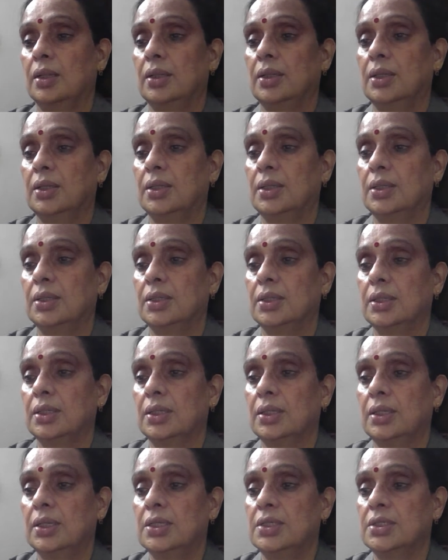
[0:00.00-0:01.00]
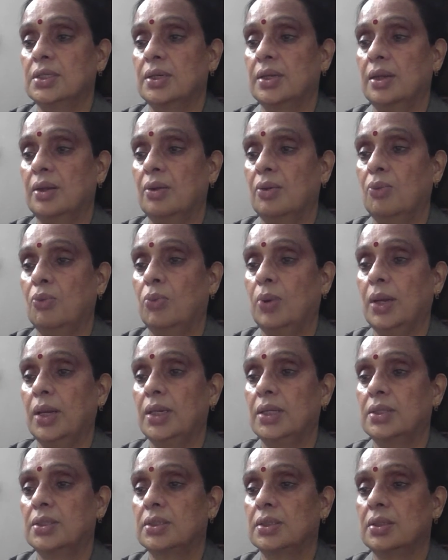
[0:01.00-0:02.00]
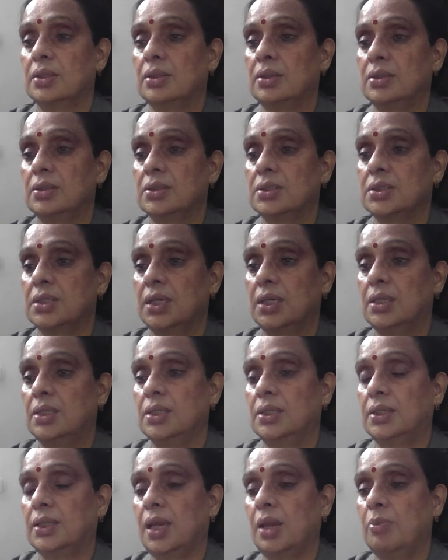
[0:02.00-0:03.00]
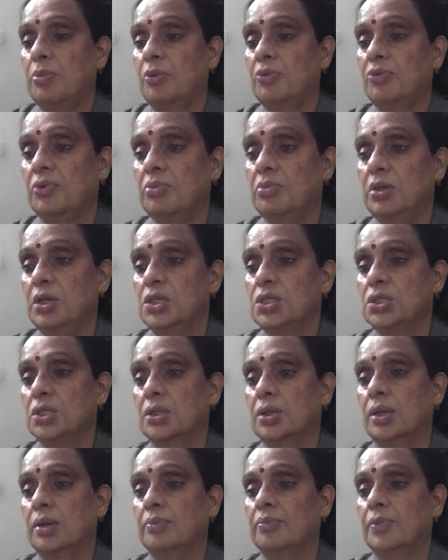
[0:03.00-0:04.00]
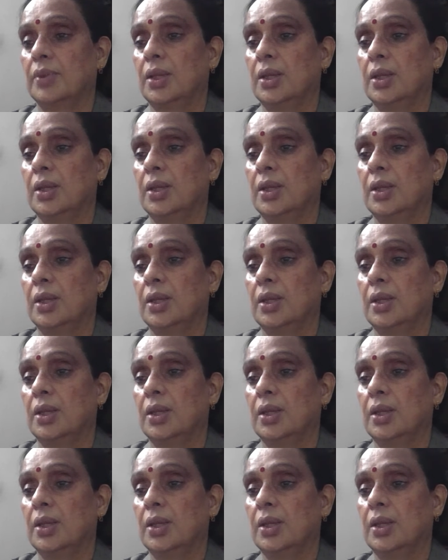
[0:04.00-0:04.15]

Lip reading: the glittering white, state the type imagery.